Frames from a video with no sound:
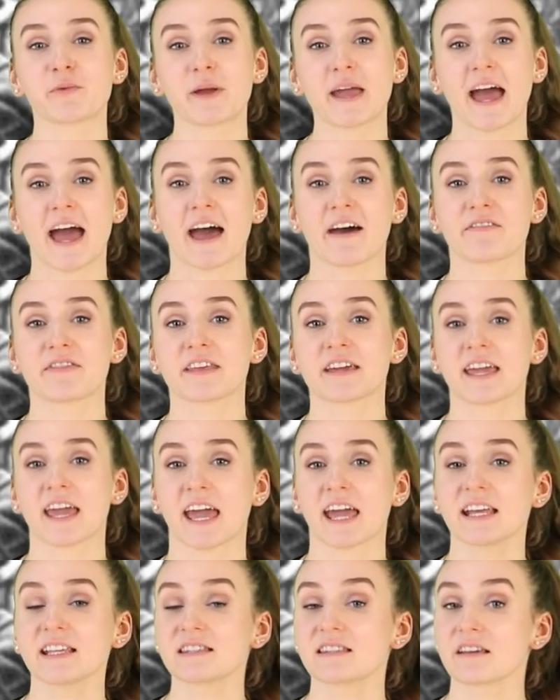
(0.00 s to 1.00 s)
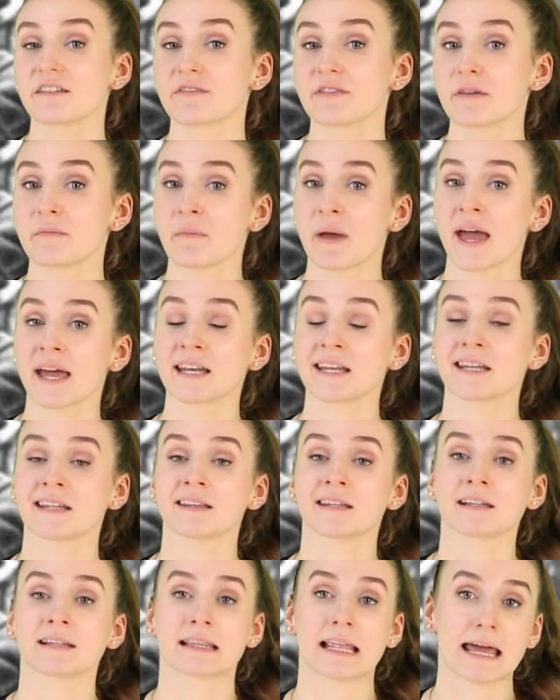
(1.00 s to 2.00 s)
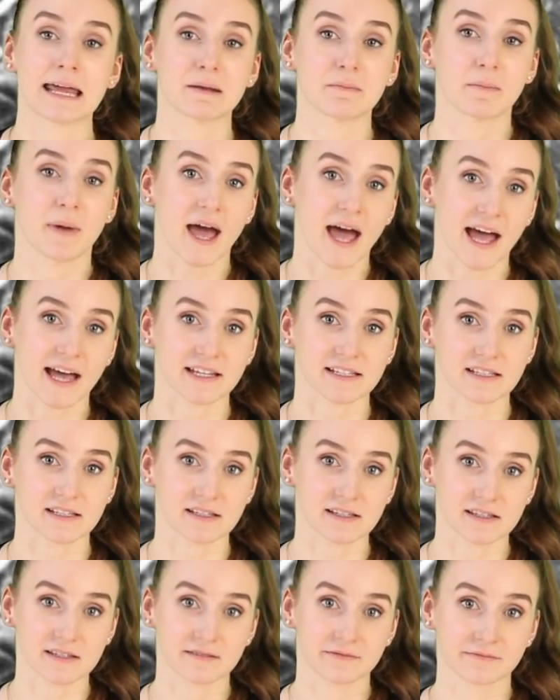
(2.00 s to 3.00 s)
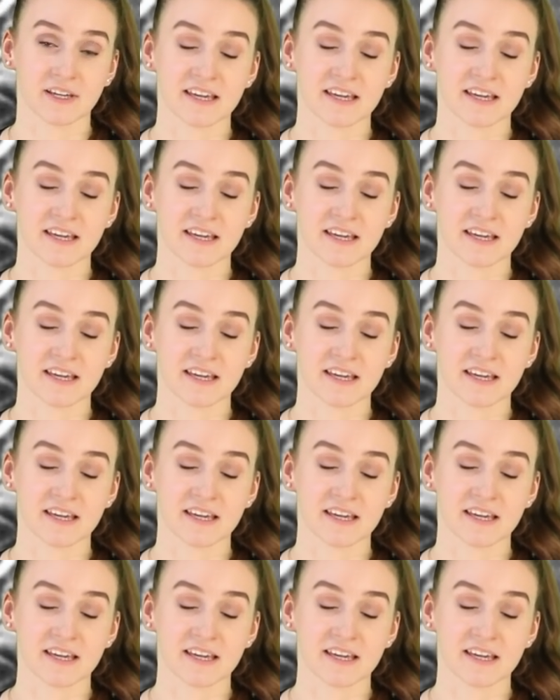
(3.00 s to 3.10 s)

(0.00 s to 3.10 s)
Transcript: we have the case of the men in the lead masks.